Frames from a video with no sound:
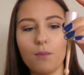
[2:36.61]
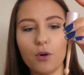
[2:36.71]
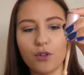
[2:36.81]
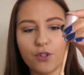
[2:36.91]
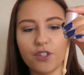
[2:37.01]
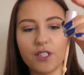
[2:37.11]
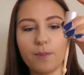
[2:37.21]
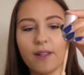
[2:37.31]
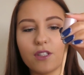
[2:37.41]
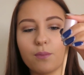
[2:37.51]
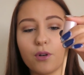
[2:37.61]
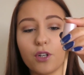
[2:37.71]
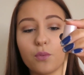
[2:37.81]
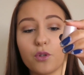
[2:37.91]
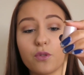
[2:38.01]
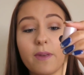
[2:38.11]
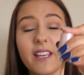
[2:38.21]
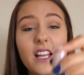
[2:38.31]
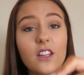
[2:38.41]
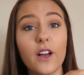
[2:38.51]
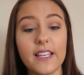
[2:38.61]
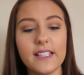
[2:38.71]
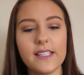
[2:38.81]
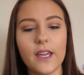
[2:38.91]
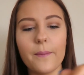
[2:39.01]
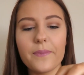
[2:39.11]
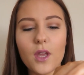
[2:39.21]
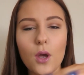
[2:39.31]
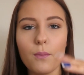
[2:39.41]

button to dispense the product, which would make it a lot easier.